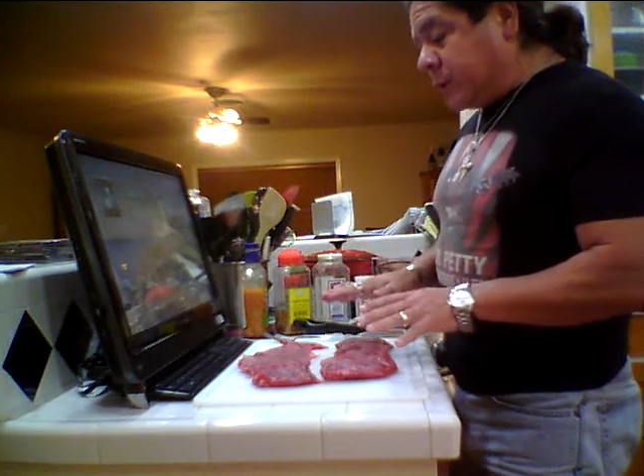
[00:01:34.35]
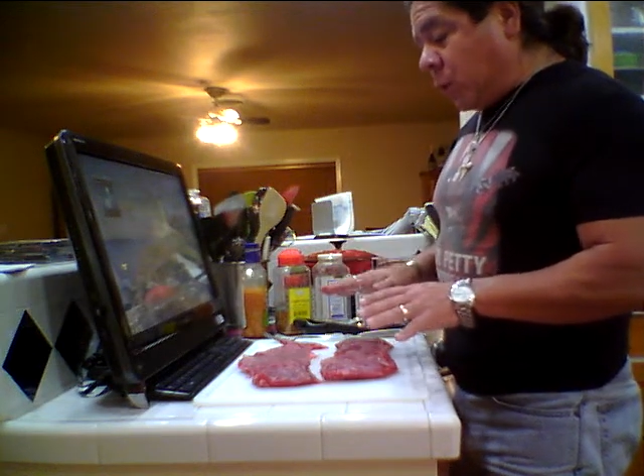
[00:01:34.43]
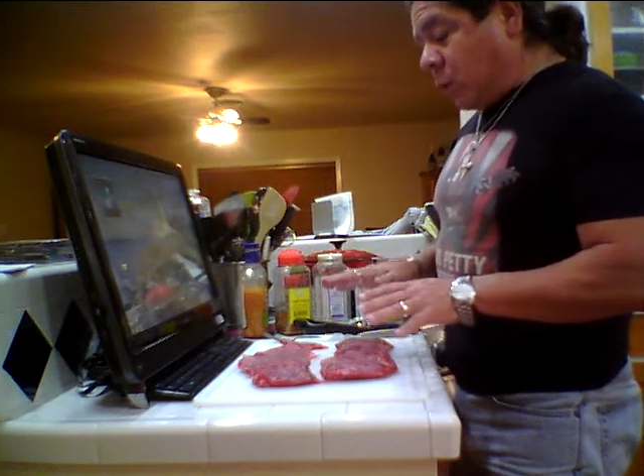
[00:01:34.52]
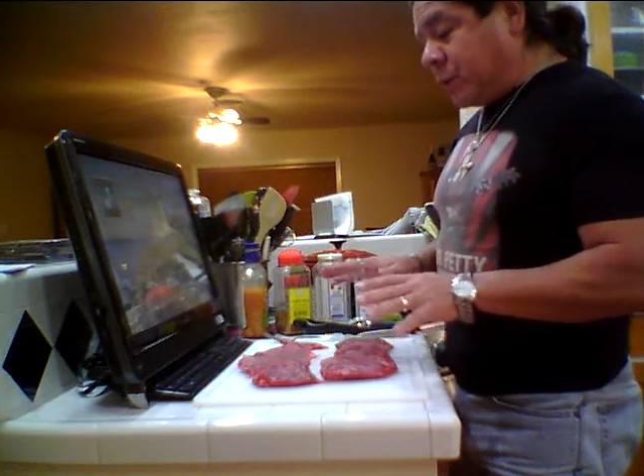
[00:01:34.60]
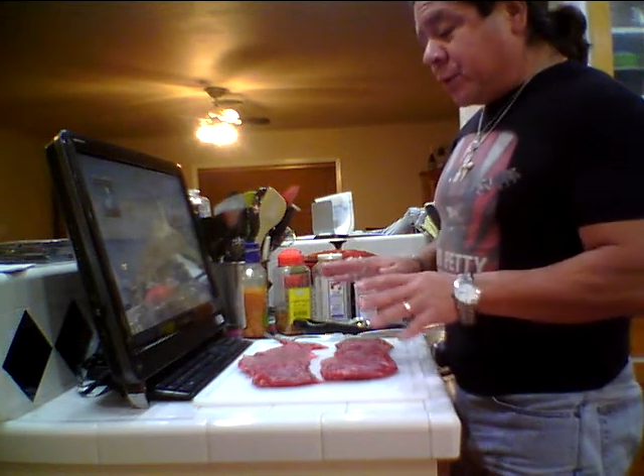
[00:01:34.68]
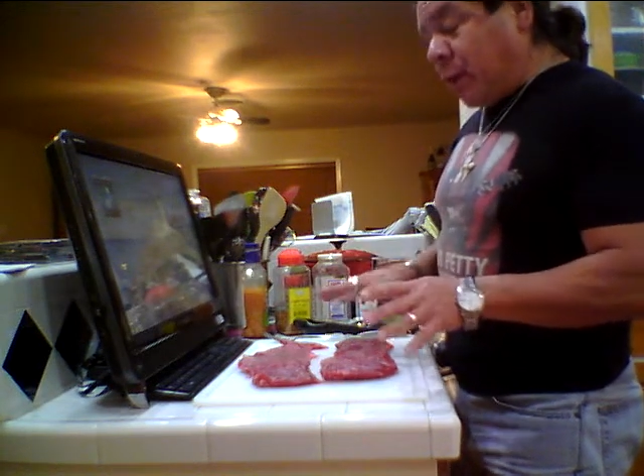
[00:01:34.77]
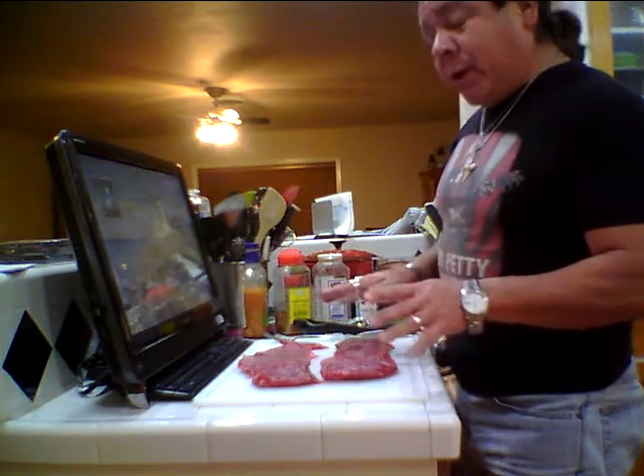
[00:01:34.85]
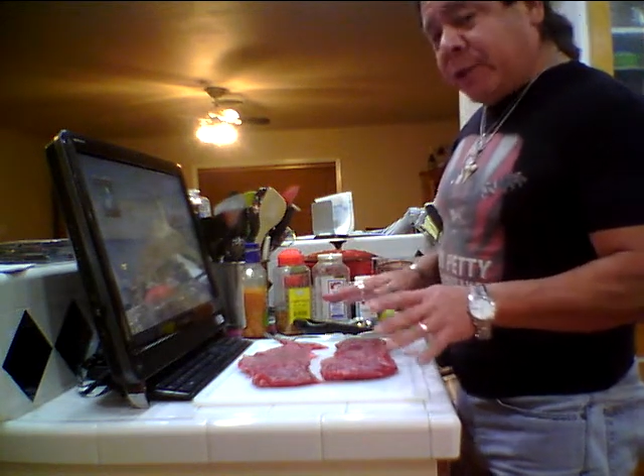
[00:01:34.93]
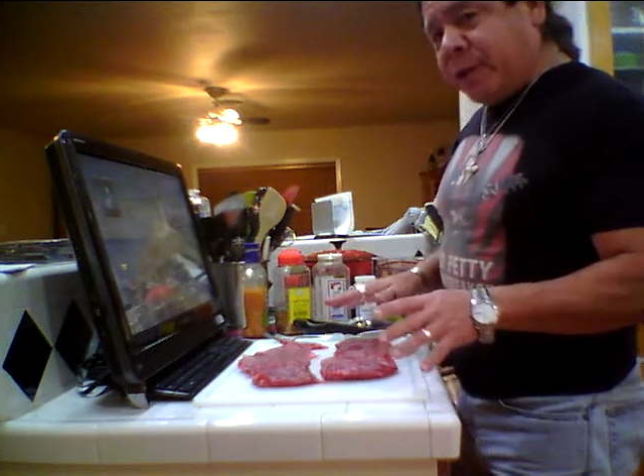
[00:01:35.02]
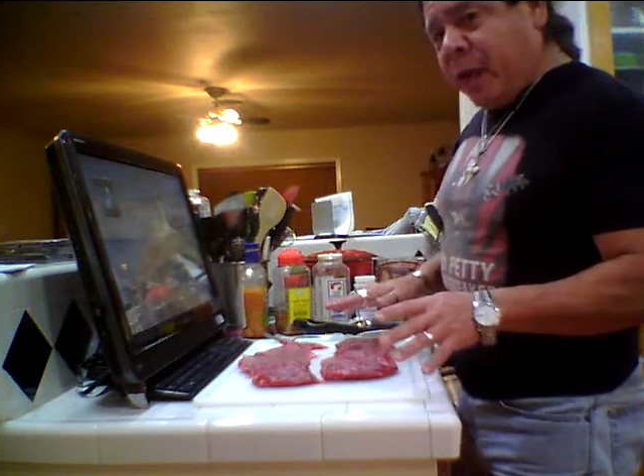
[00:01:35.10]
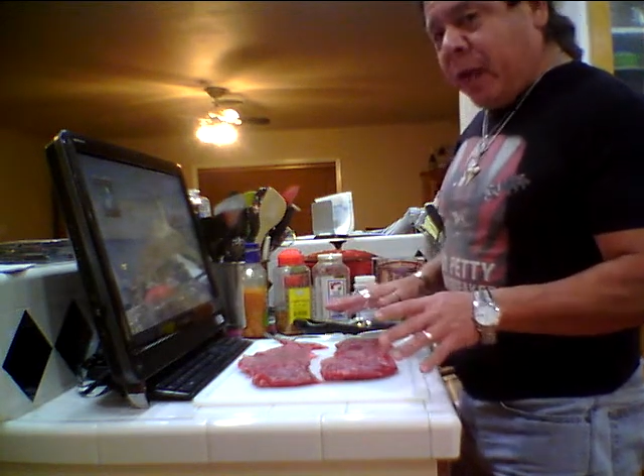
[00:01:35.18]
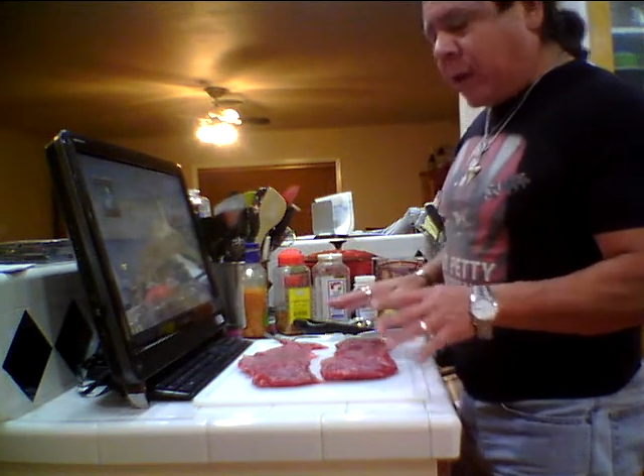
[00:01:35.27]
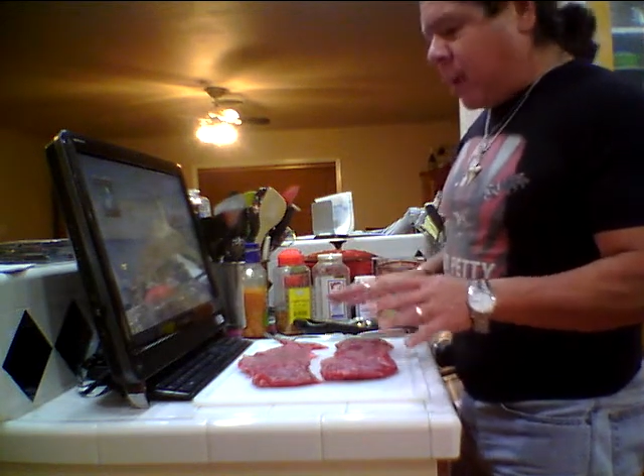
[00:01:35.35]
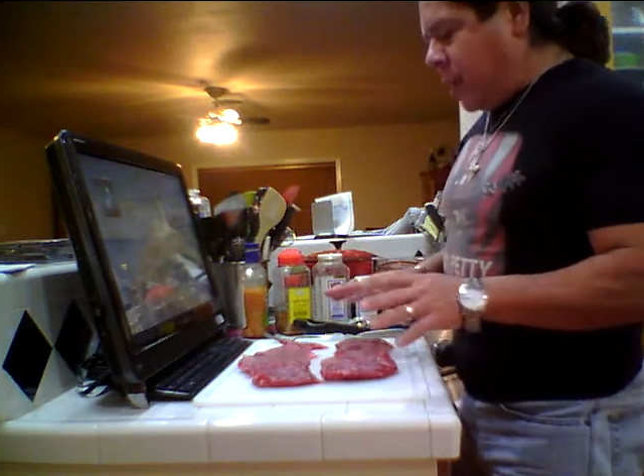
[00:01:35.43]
or skirt steak,